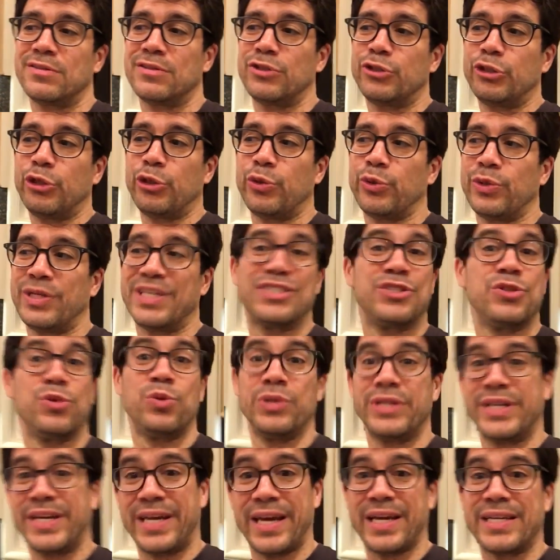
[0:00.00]
So that's
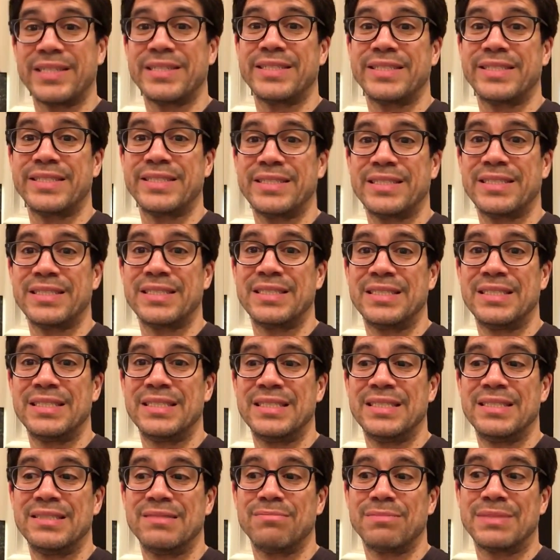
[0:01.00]
the only catch.
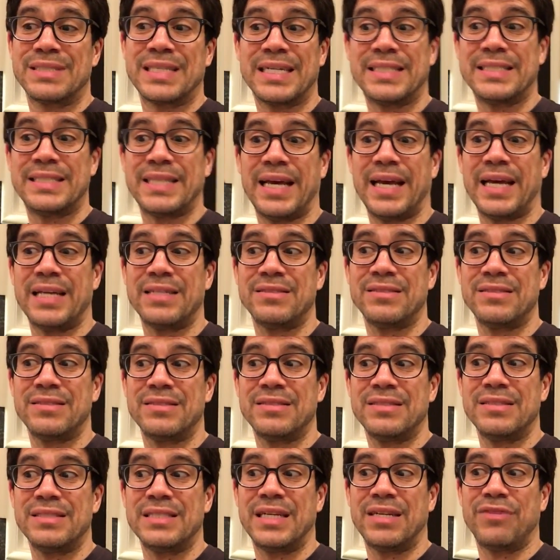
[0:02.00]
Besides that,
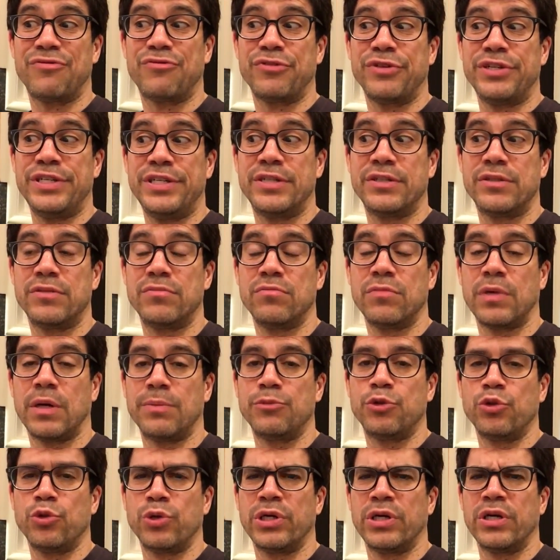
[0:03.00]
you get free.
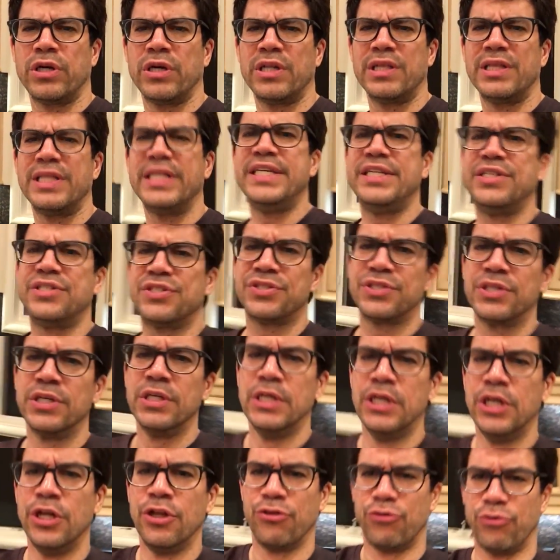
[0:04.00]
I'm doing a lease,
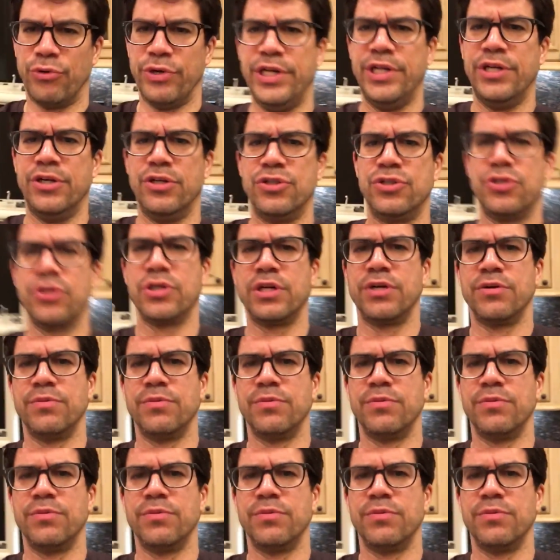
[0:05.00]
3 years. You'll